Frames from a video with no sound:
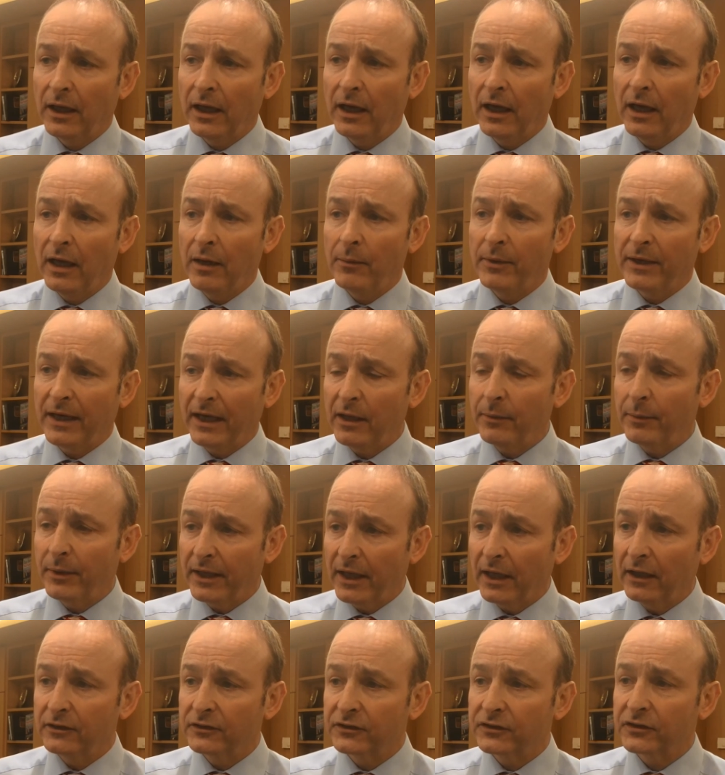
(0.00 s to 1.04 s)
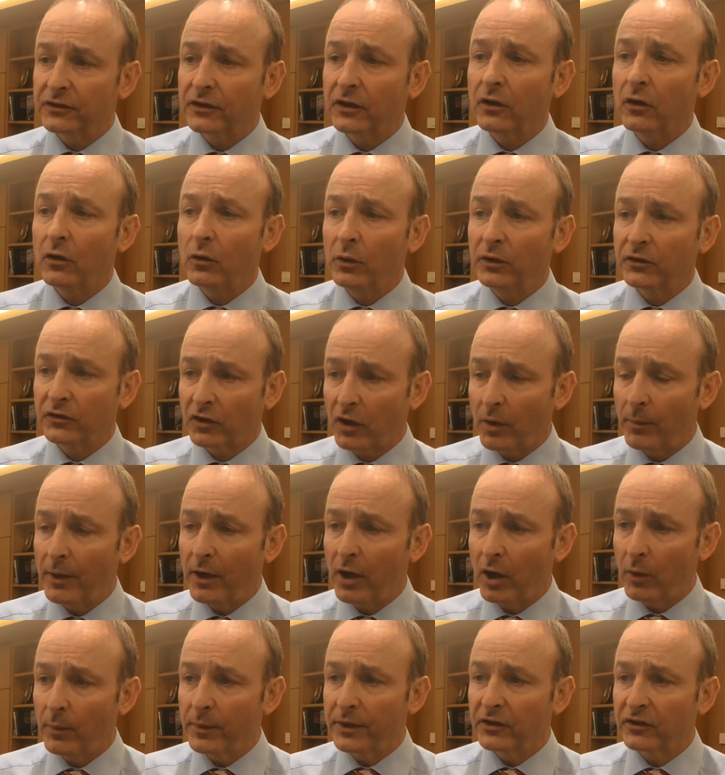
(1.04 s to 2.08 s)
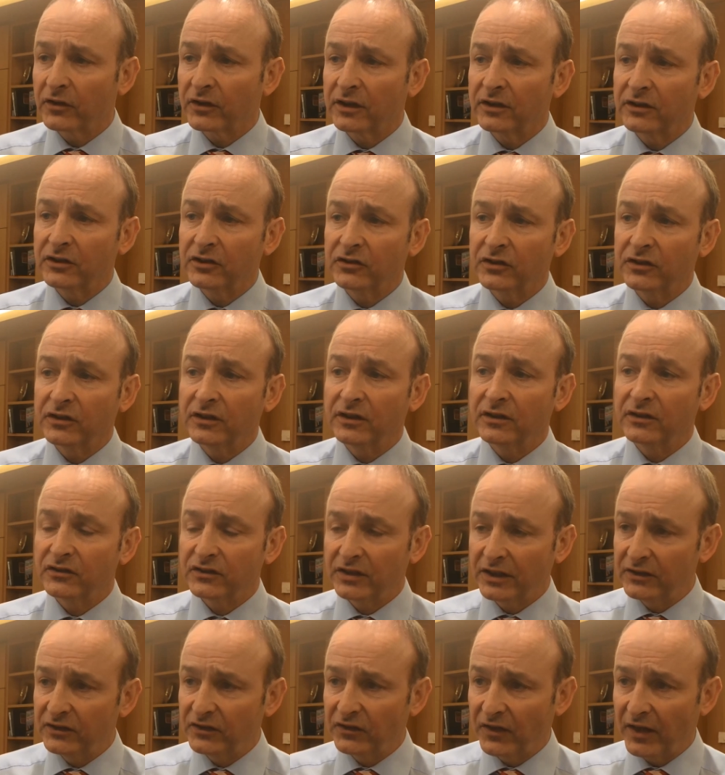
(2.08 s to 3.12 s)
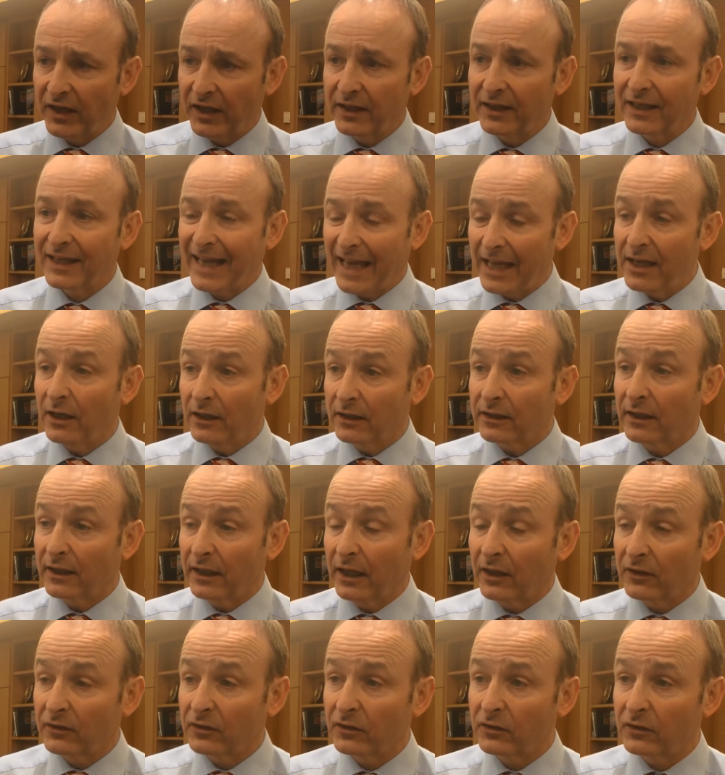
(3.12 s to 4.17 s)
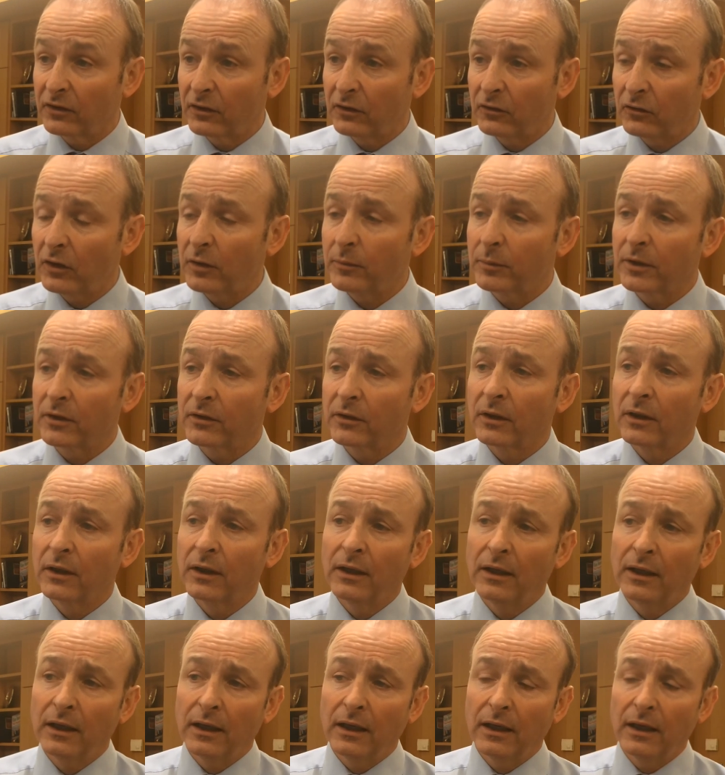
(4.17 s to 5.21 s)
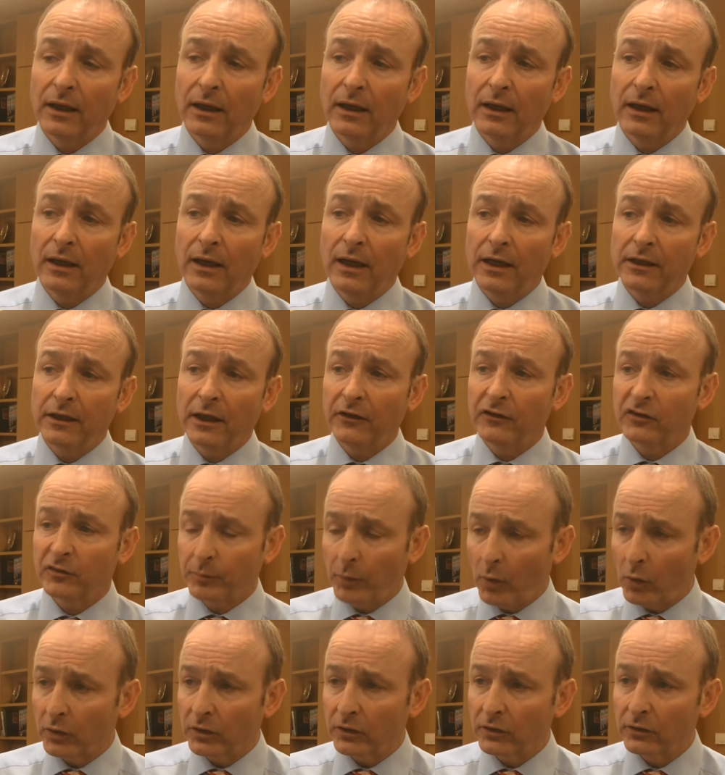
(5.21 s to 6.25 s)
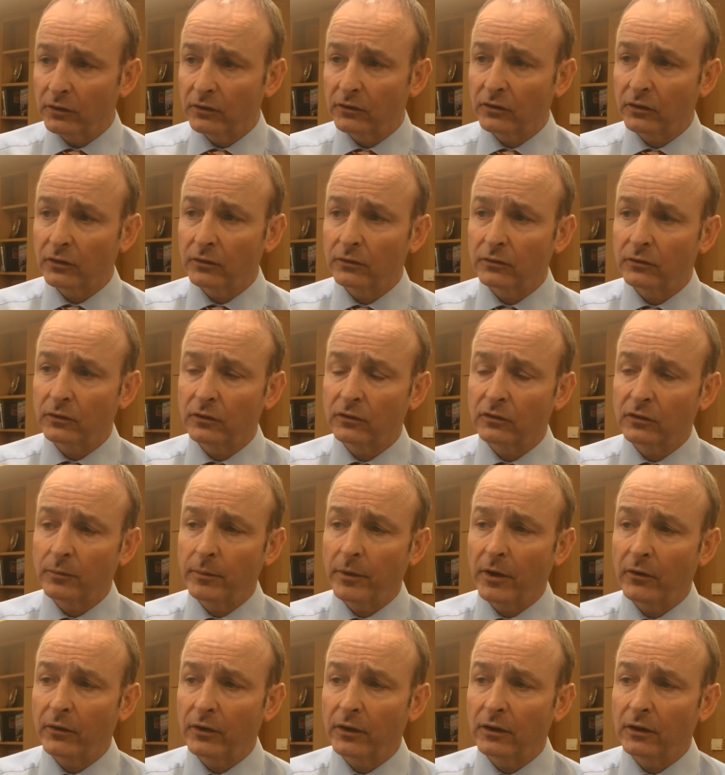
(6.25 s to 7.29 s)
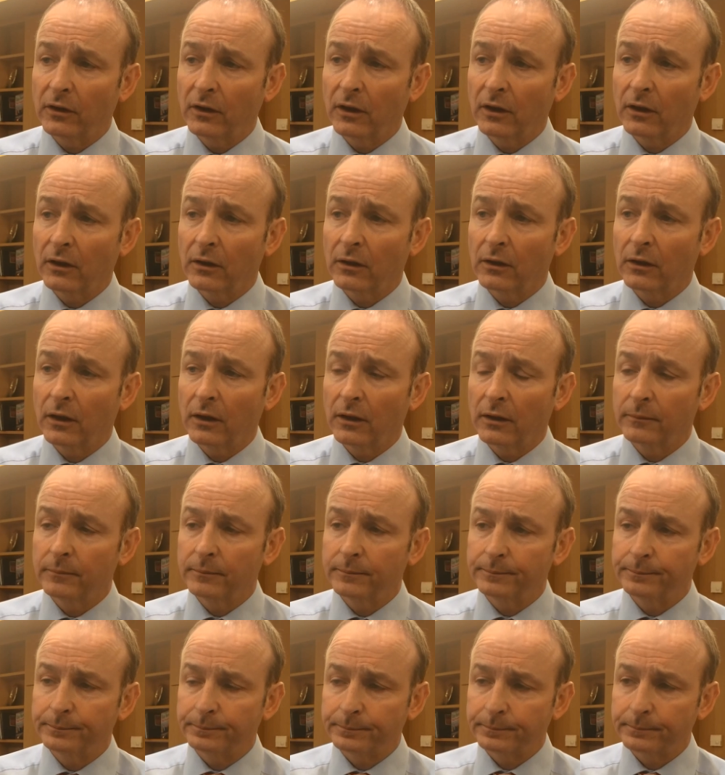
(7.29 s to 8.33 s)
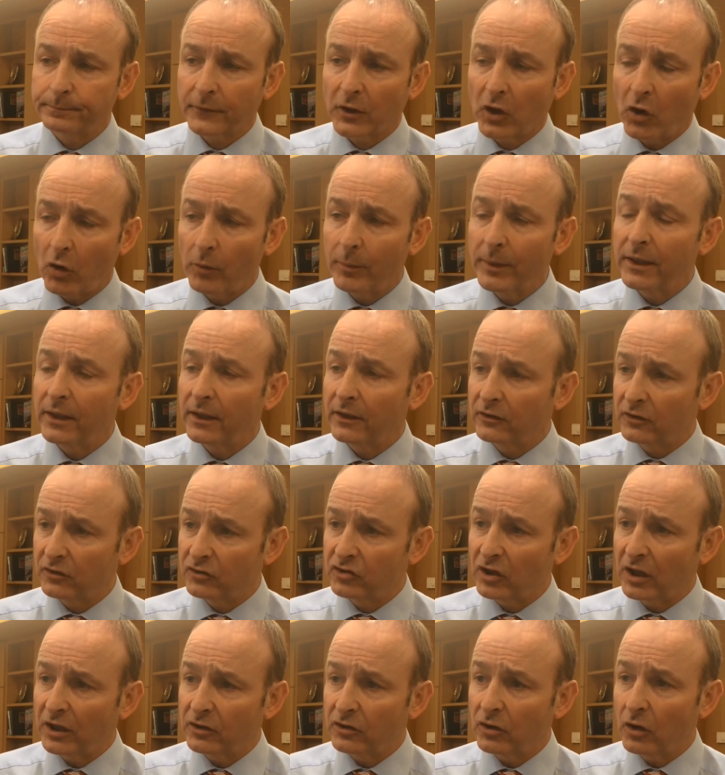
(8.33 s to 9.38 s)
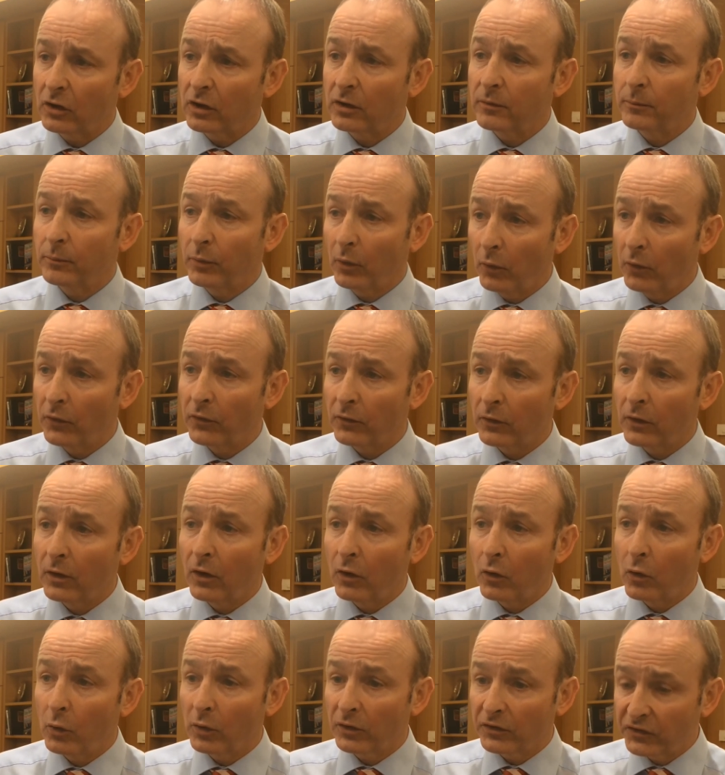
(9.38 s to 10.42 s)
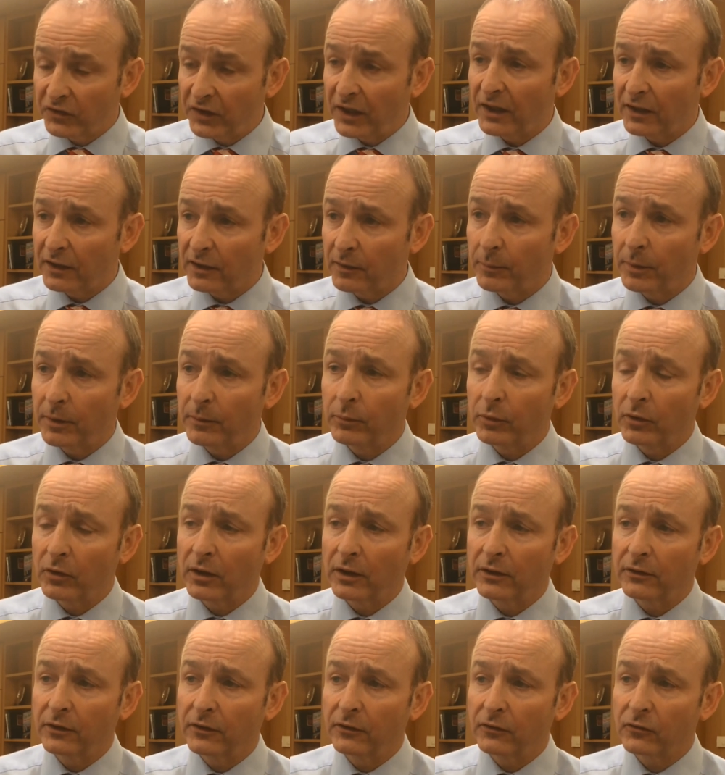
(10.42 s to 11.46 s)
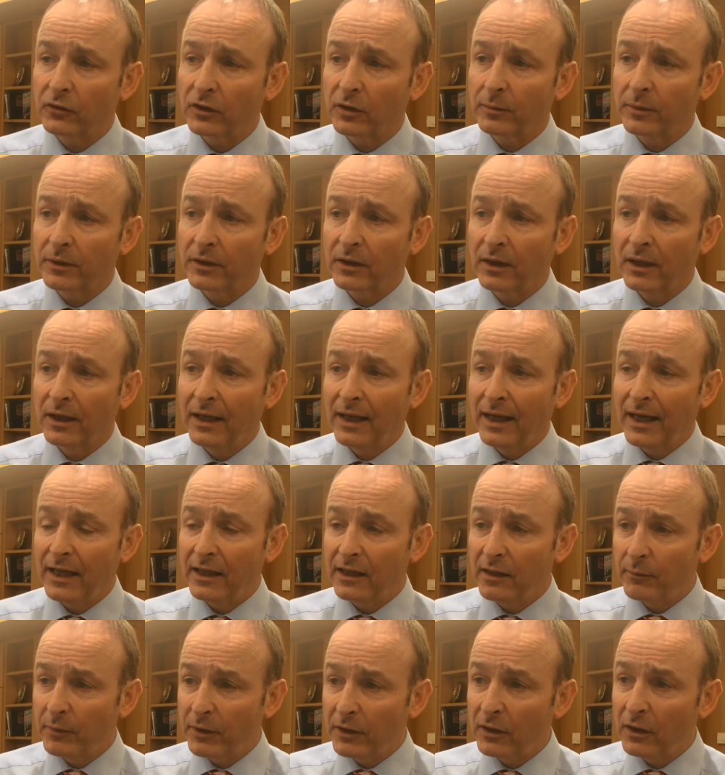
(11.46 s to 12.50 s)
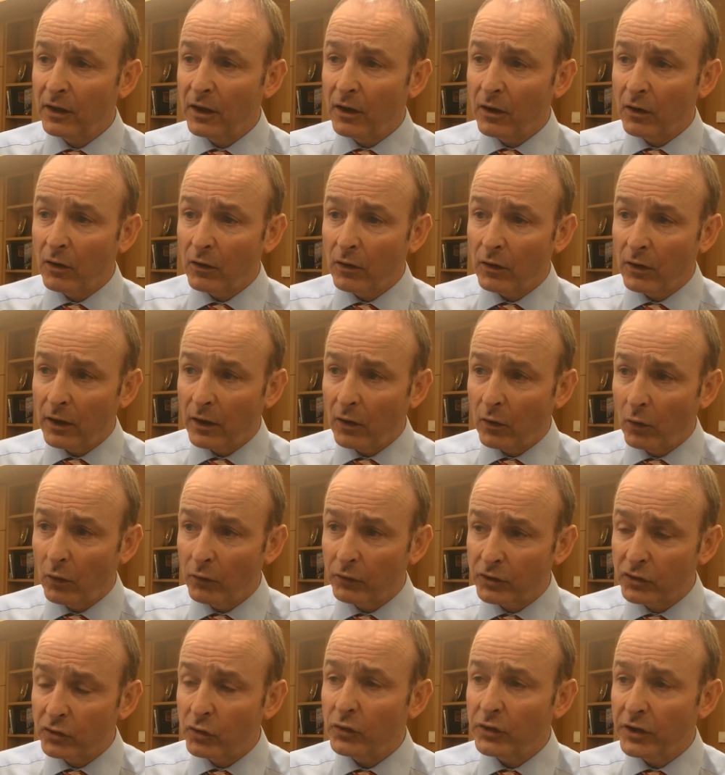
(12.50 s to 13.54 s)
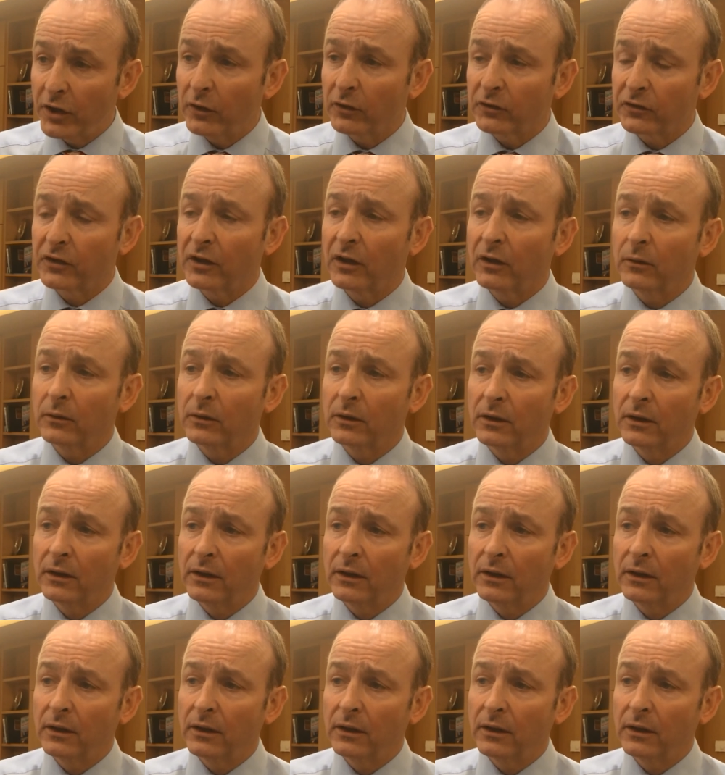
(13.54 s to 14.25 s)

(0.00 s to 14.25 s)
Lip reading: But anybody else who has come along with this condition since then cannot get access to the treatment. And I've spoken to Mary Gorman and to John Duggan, both who are seeking to be put on this treatment, and they've been over 2 years now